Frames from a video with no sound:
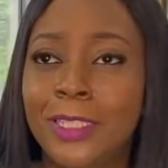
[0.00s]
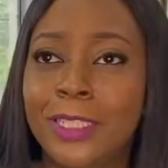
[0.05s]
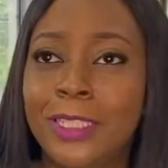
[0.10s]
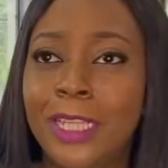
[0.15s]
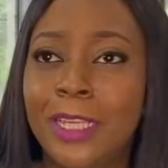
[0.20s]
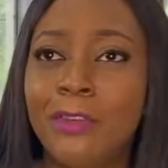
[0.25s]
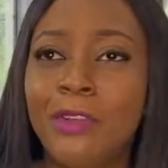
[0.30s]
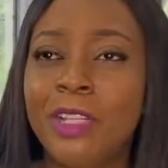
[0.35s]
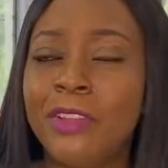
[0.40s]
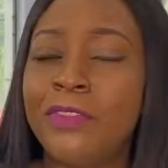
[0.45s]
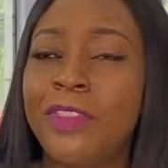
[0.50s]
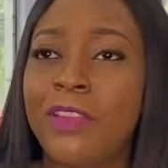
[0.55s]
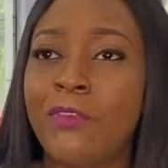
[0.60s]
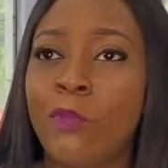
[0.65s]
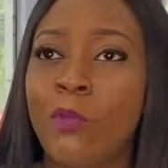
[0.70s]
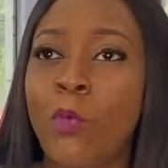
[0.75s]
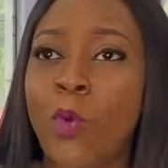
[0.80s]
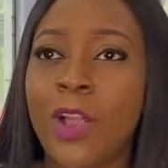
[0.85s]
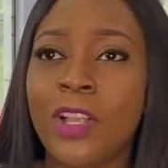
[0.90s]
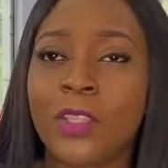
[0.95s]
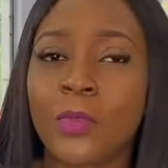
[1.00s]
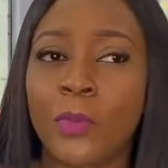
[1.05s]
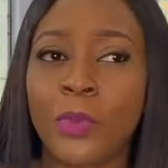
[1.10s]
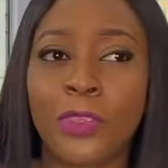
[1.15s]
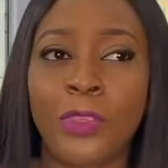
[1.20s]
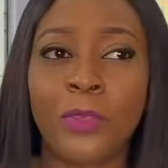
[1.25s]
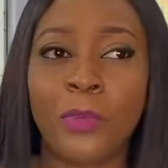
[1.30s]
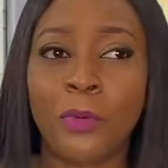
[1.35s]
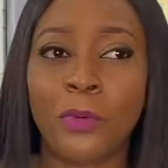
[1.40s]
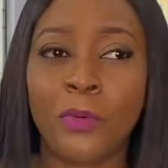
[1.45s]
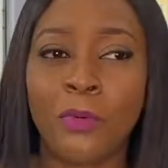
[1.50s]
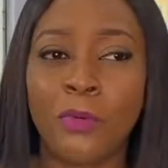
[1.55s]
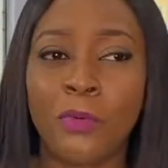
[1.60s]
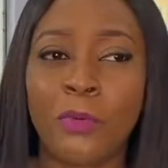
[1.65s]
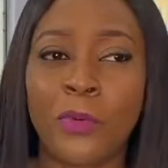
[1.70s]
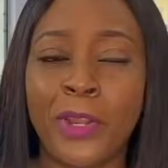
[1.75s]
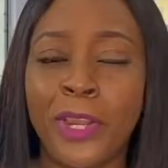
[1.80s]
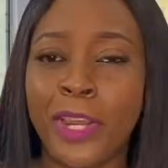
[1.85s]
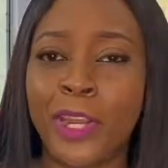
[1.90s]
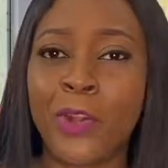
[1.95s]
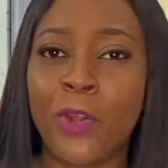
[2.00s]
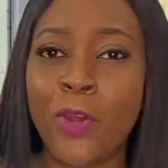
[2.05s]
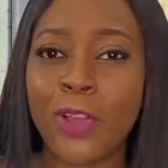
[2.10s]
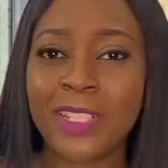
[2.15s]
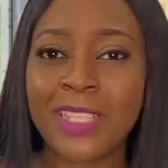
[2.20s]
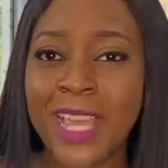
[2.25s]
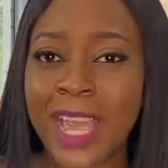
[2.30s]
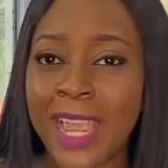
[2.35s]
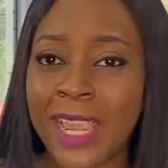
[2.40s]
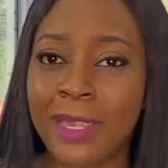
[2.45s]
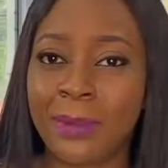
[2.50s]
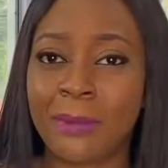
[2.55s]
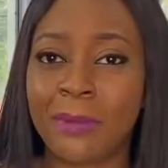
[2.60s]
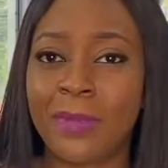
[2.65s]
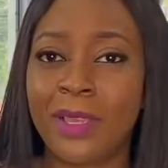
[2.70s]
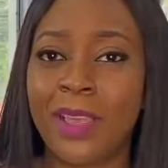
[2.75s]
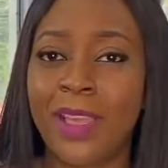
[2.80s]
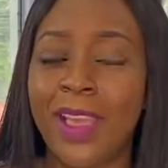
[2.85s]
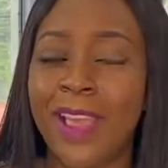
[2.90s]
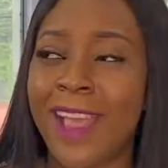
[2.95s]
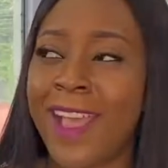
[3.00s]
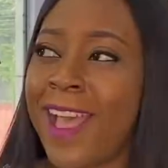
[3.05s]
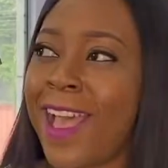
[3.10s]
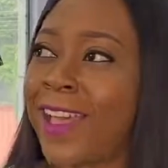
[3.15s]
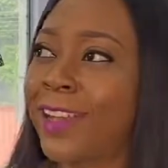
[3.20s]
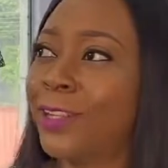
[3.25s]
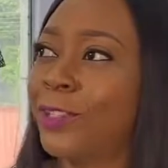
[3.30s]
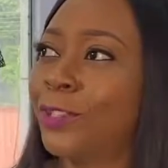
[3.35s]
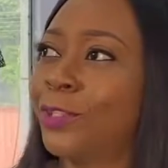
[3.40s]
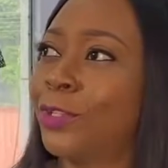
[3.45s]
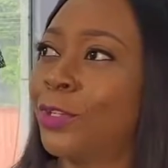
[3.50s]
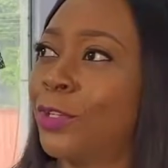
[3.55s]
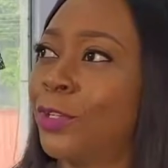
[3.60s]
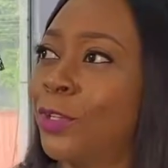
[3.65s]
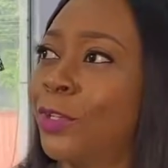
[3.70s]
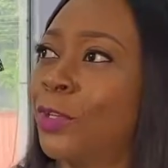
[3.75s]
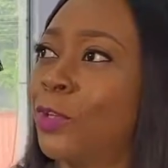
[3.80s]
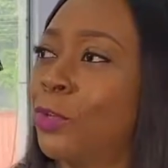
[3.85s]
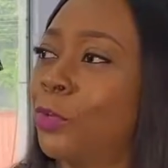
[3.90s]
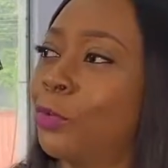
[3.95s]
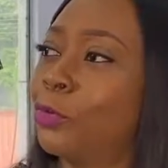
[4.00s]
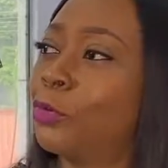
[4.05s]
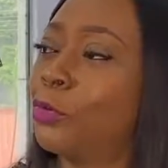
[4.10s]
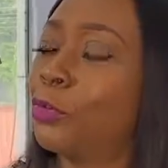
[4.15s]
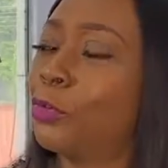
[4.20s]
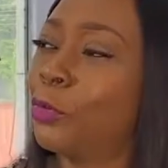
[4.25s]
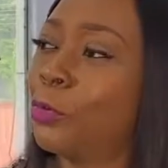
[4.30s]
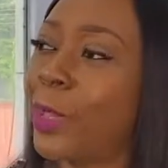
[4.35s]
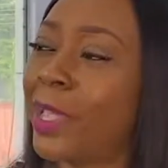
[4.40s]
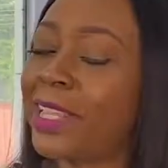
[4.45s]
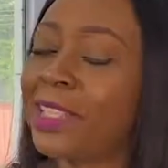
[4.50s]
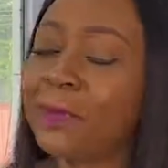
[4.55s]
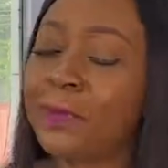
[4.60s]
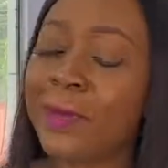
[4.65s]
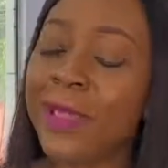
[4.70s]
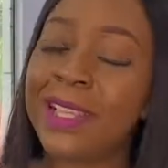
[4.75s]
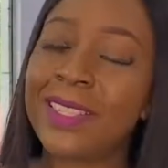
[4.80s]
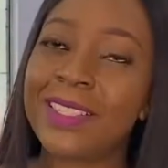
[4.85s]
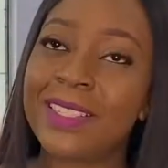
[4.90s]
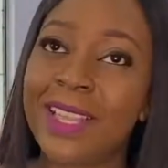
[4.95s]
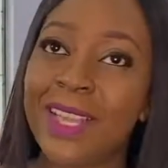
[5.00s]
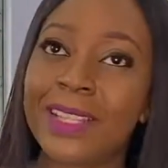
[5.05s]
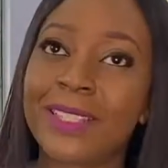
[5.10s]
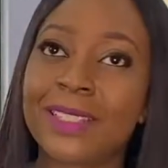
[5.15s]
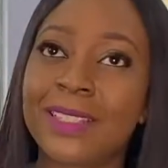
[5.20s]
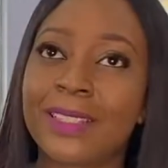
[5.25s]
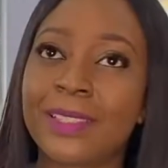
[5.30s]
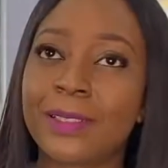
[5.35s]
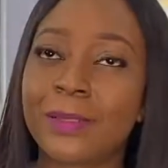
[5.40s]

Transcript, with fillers: even if they've worked with you for a long time and you expect that